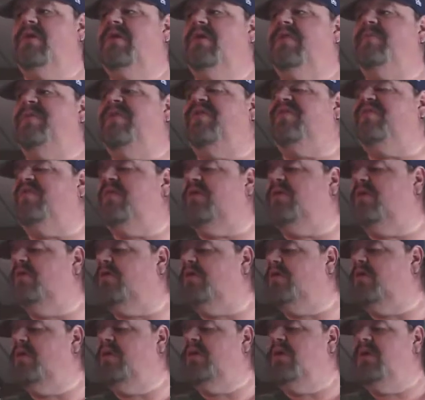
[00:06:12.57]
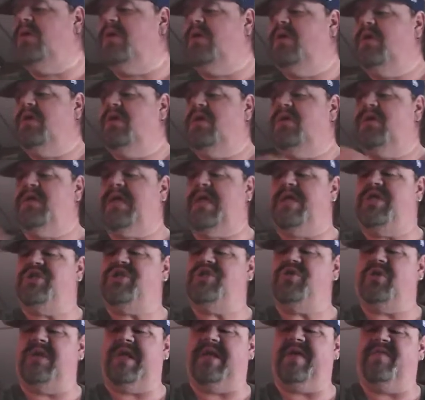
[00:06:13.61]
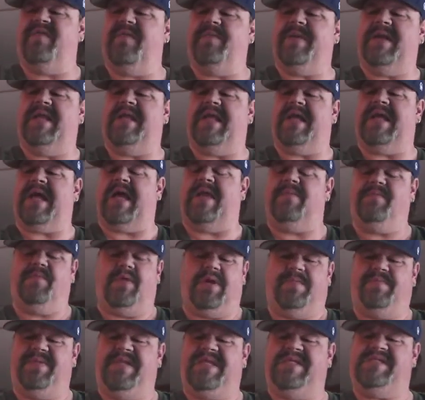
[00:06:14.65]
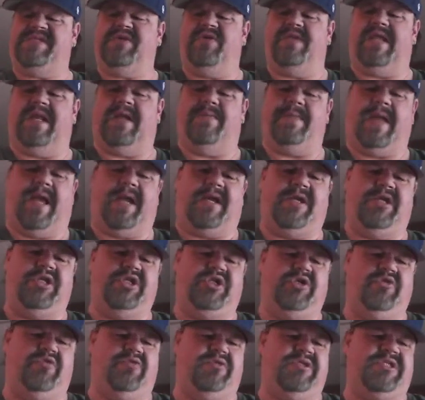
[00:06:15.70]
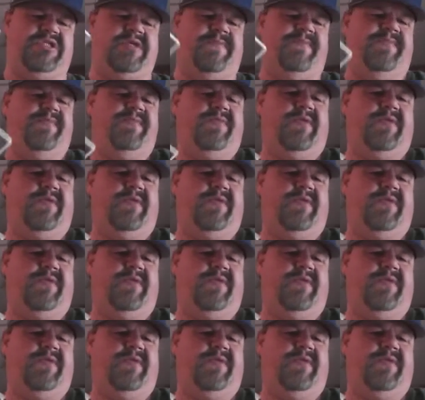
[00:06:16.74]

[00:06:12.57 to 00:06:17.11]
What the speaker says: let me see here, kind of show like everybody like on one piece here that I'm not going to use.